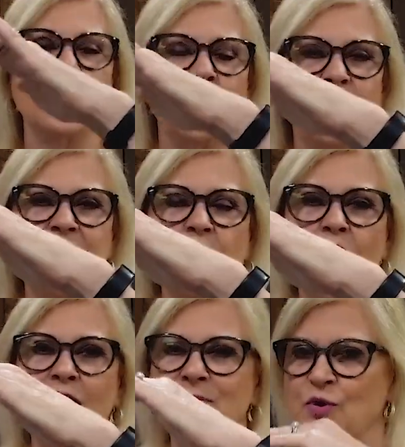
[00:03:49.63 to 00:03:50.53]
30
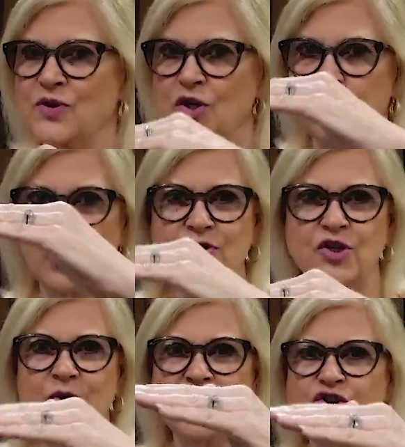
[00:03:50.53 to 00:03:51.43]
carbs or as close
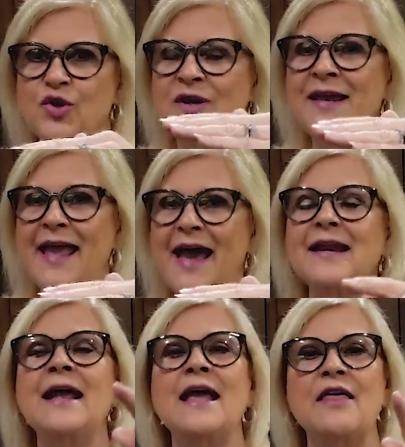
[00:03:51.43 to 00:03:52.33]
to it as you can get